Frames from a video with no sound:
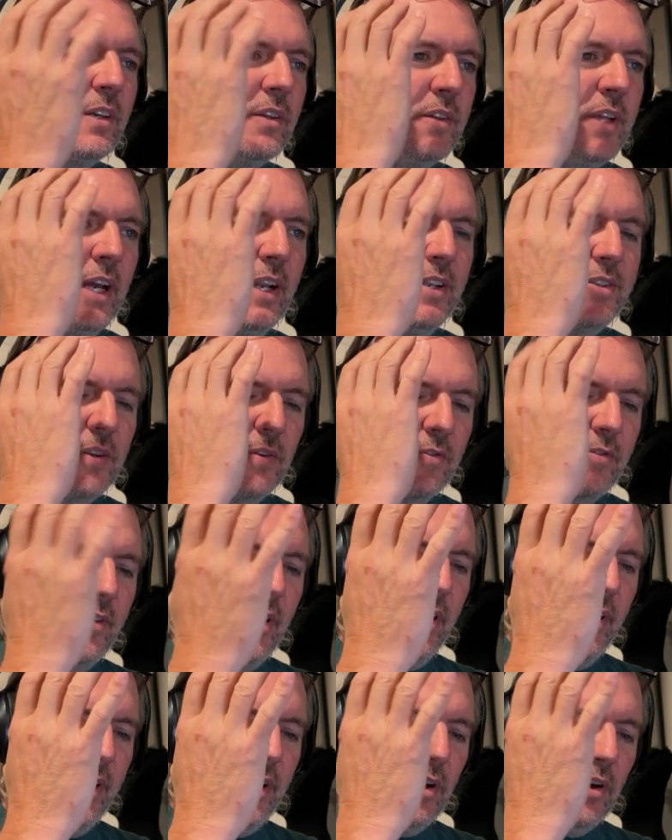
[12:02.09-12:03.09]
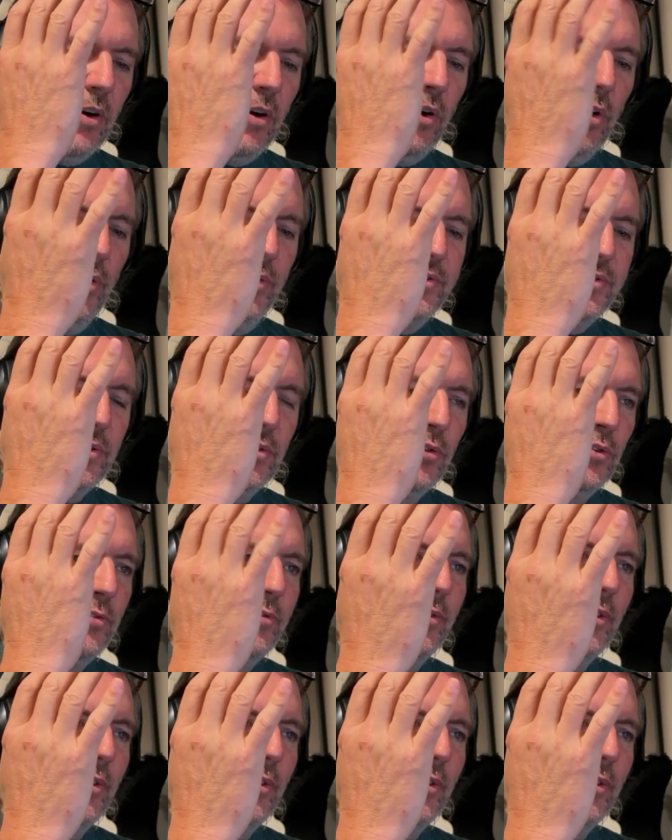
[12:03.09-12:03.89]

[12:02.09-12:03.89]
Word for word: That is a very old school mm-hmm.